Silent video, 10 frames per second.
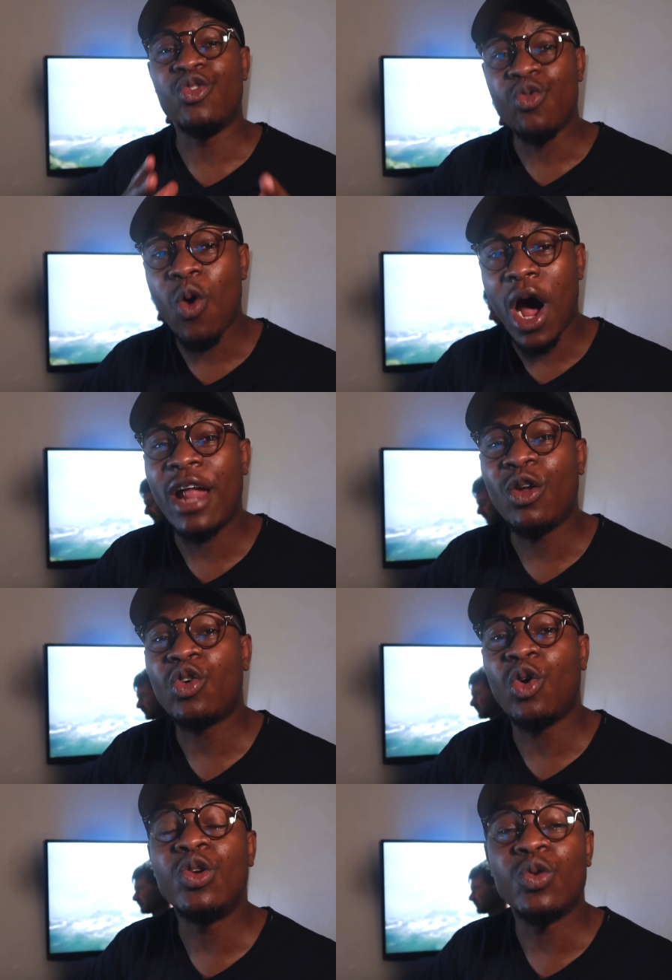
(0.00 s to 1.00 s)
you
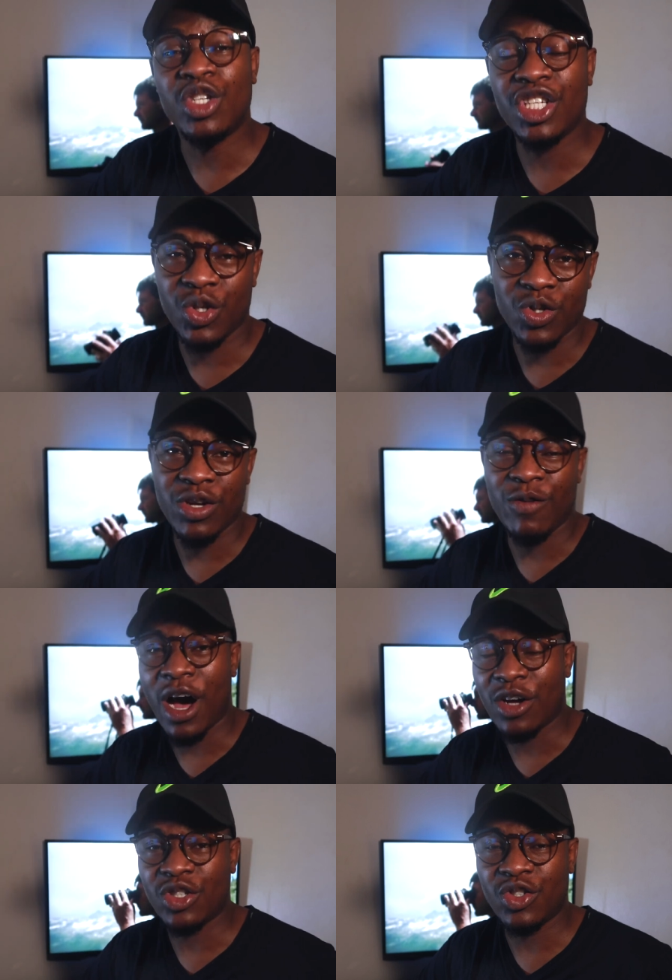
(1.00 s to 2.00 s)
are not going to teach
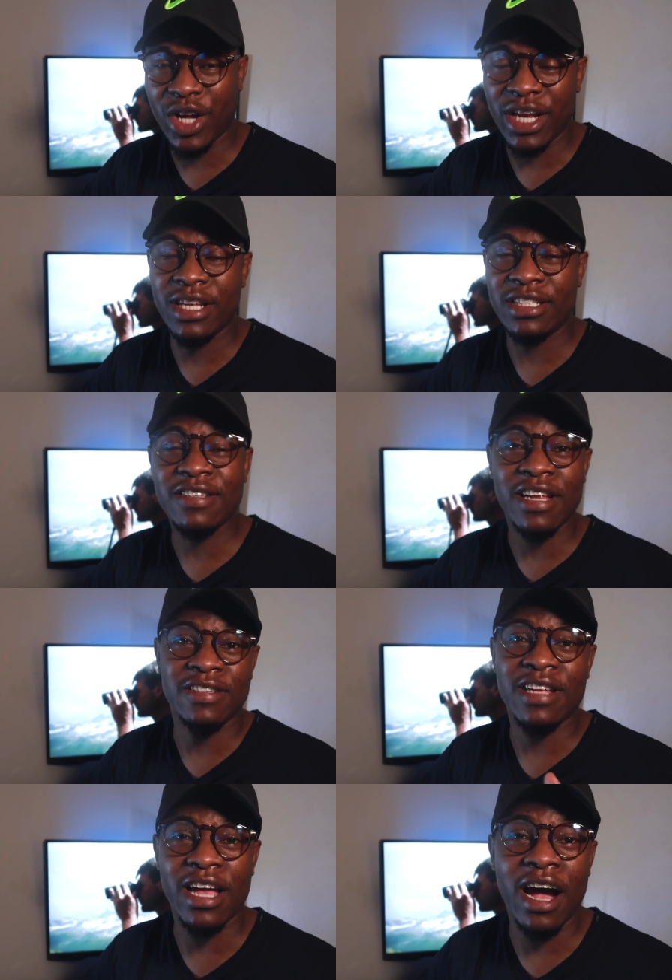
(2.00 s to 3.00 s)
yourself how to trade,
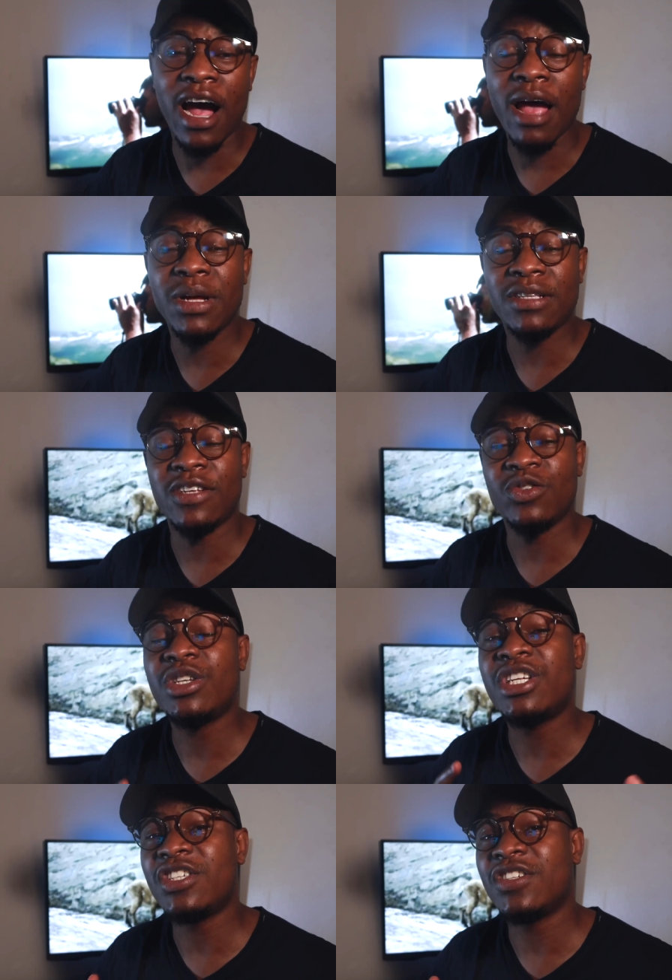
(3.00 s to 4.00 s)
just as the young ibex
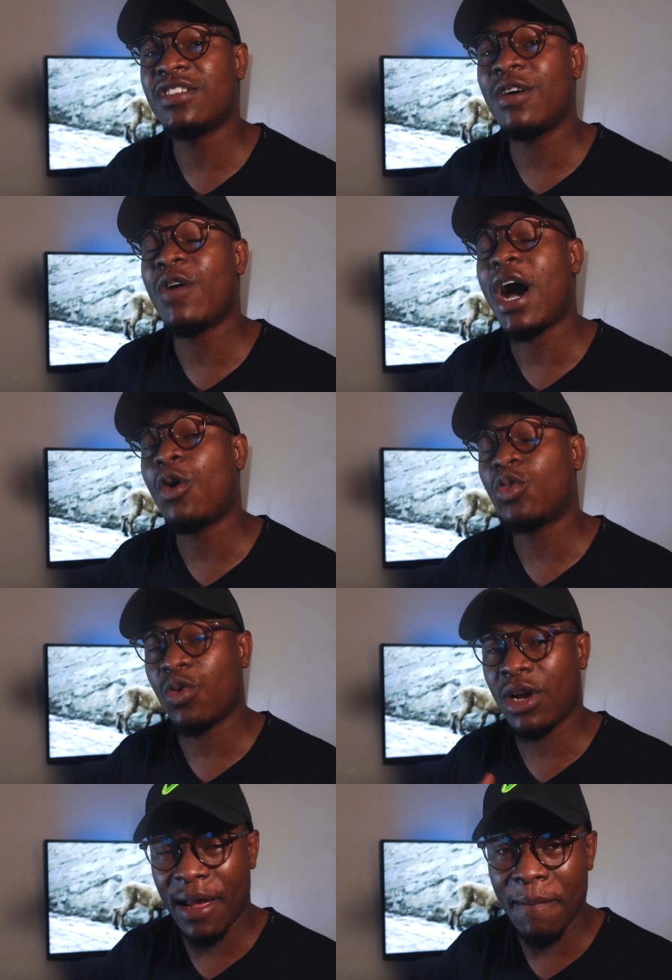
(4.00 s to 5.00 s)
does not teach itself
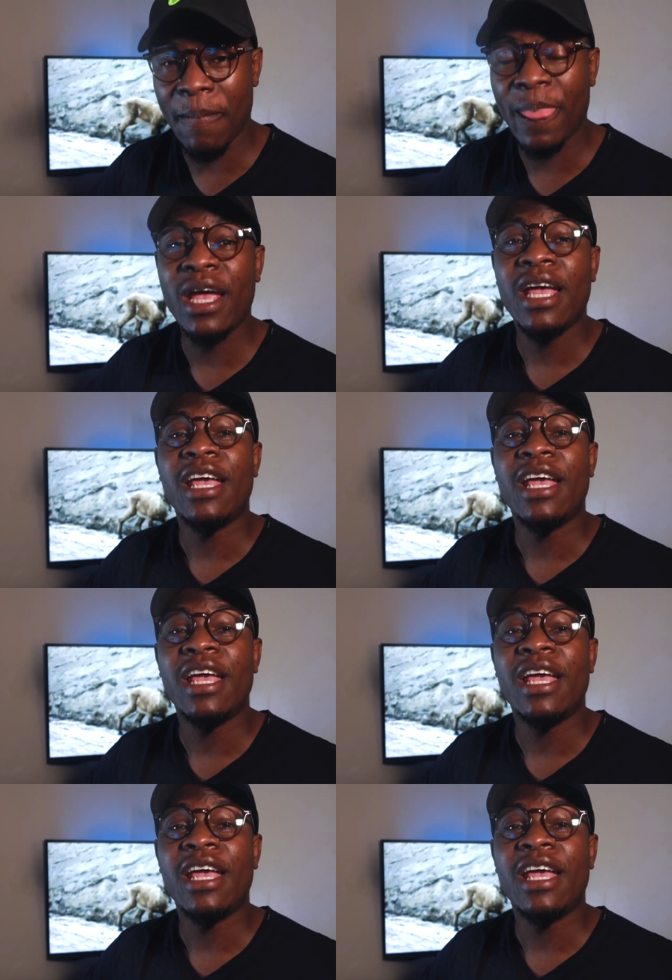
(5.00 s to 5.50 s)
how to climb.